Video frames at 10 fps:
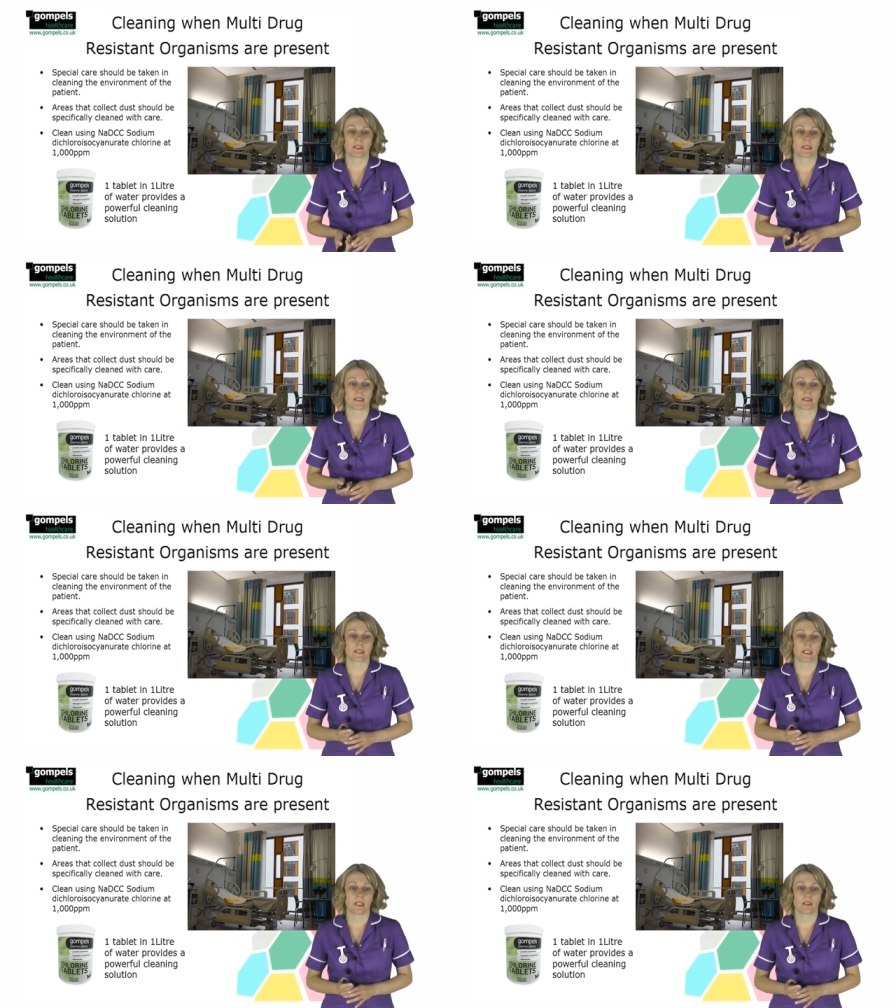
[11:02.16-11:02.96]

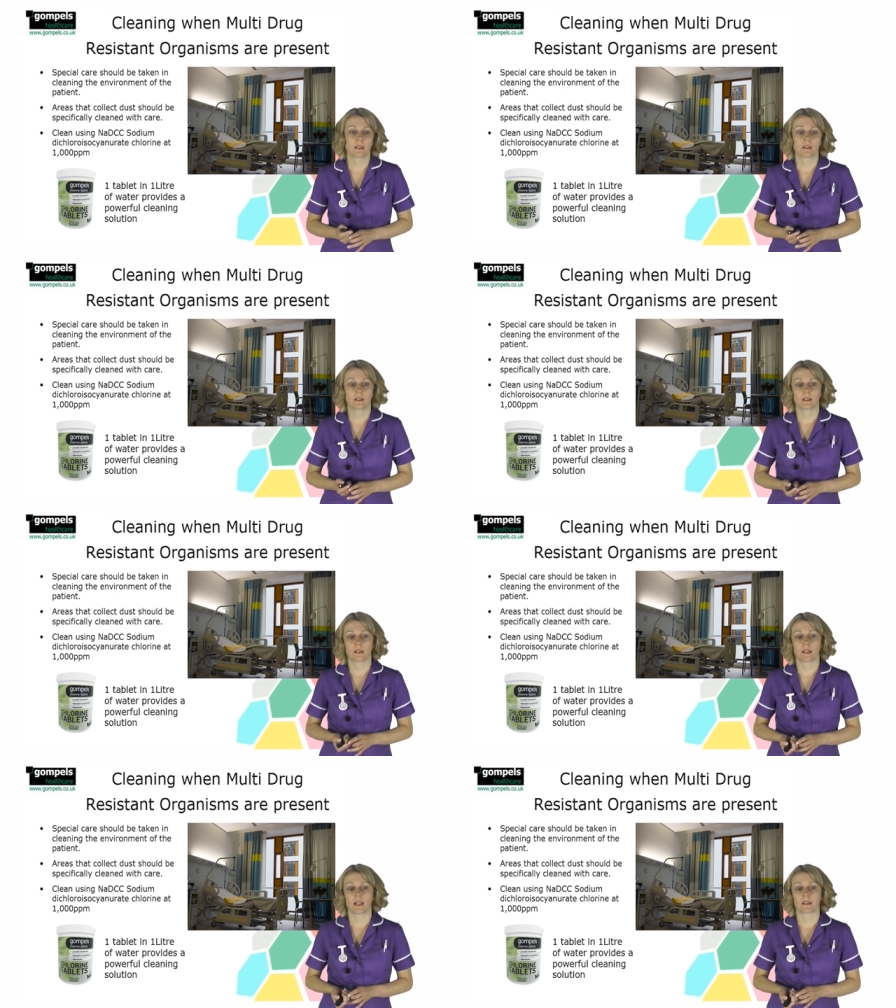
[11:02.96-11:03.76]
DCC
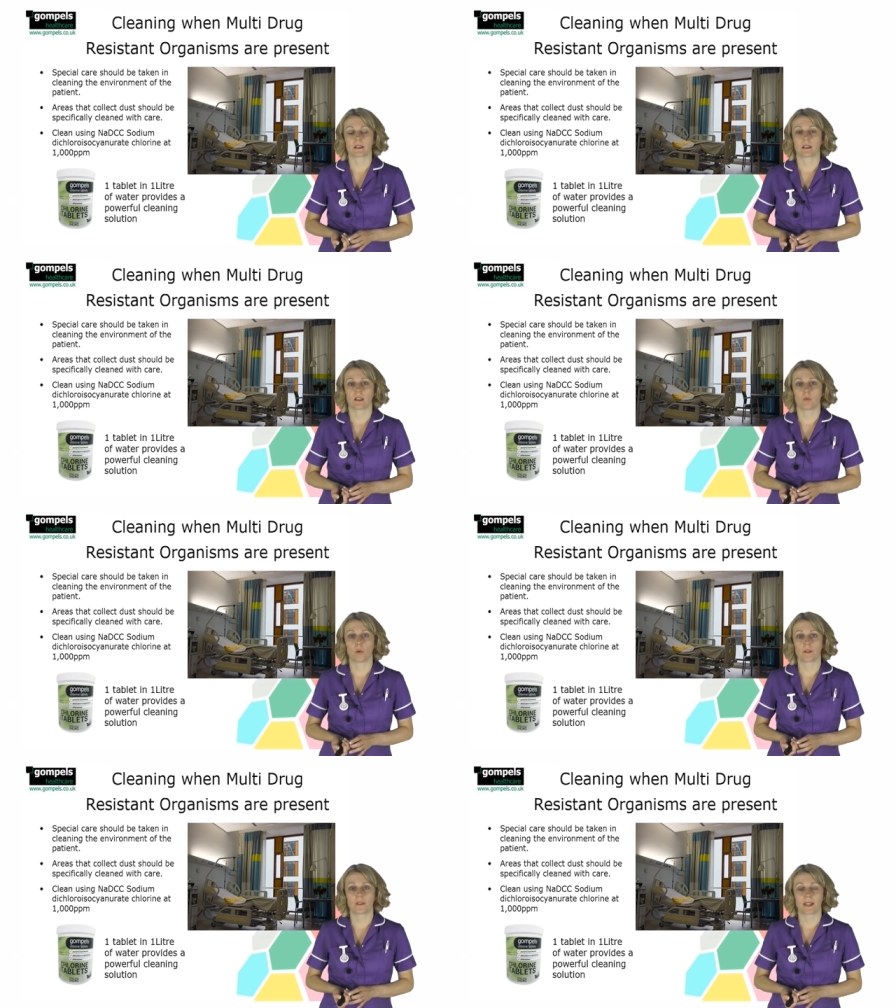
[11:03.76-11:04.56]
at
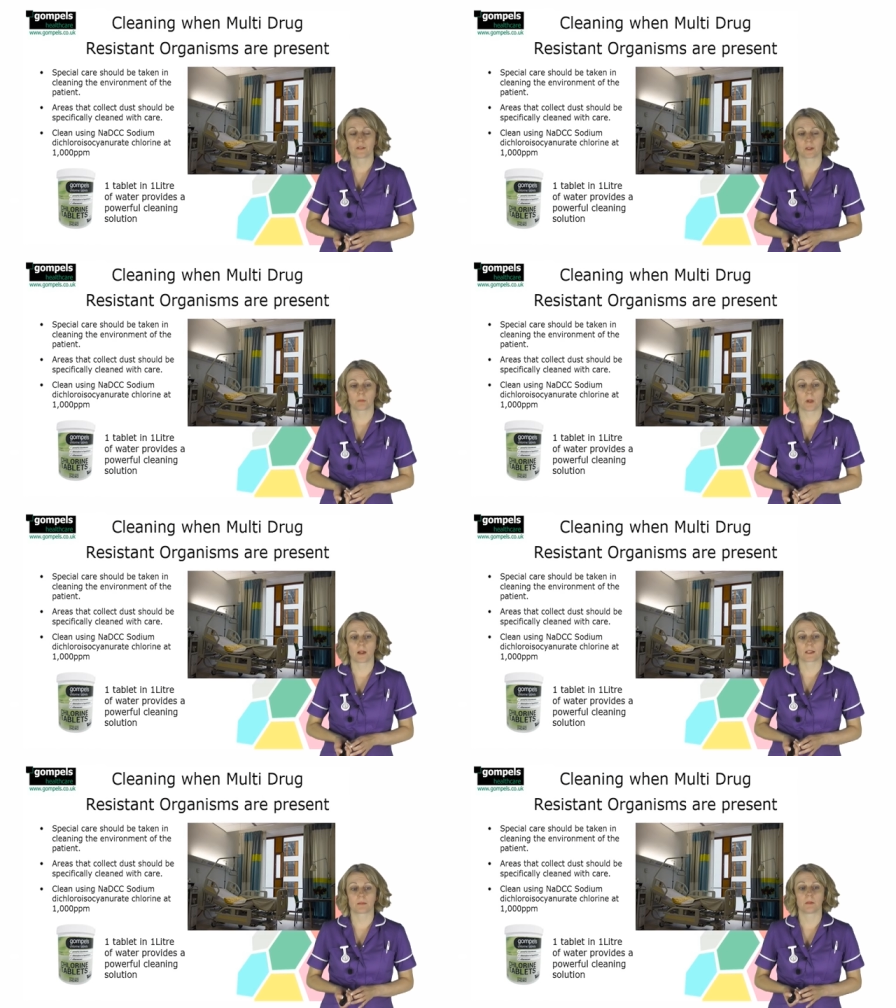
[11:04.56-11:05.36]
1,000
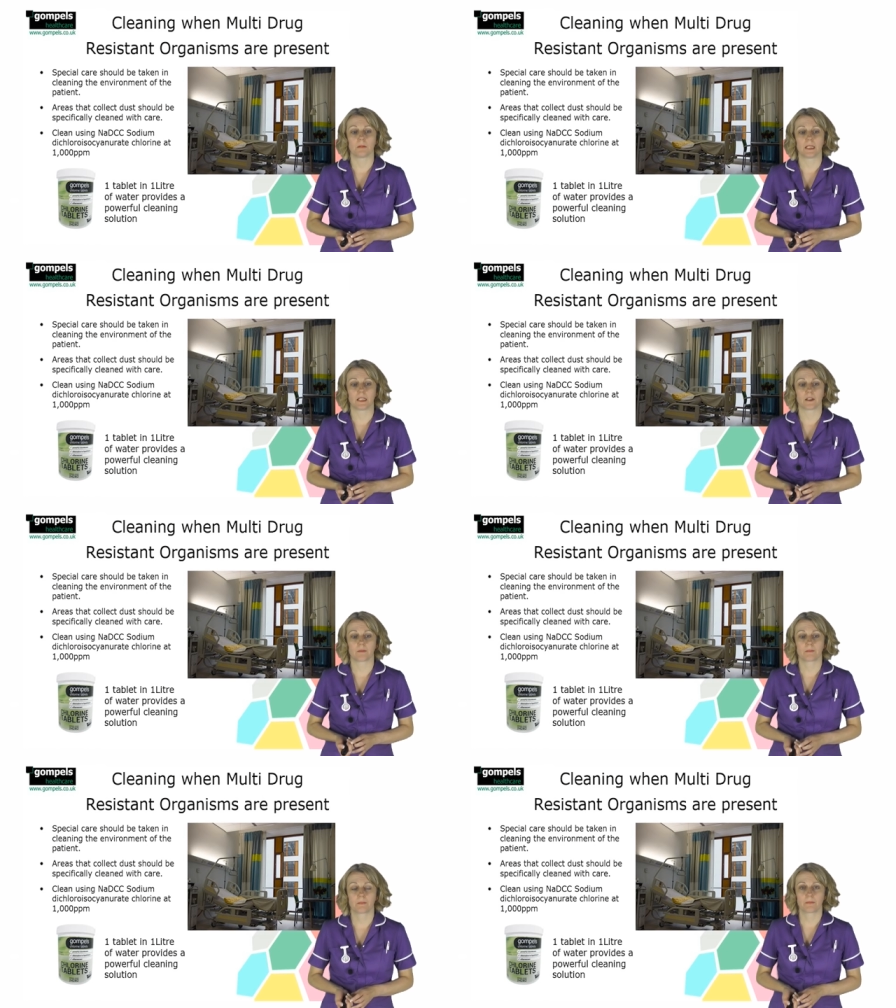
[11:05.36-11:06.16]
parts per million,
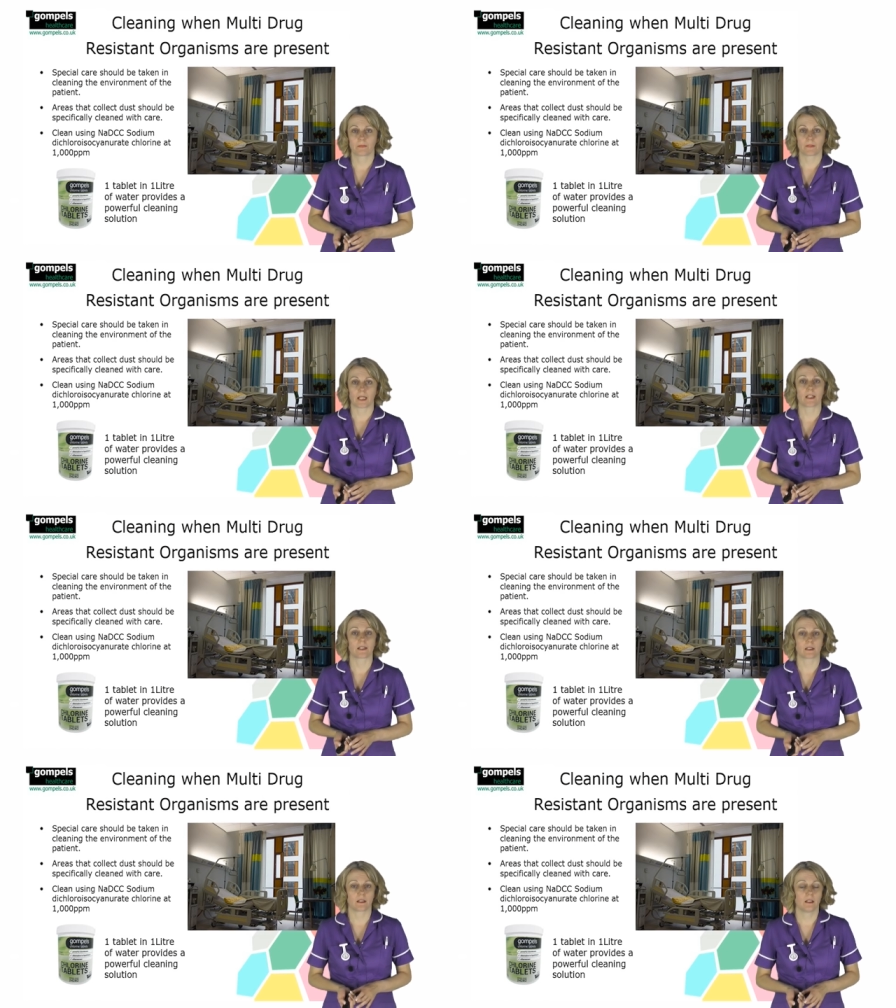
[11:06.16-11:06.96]
and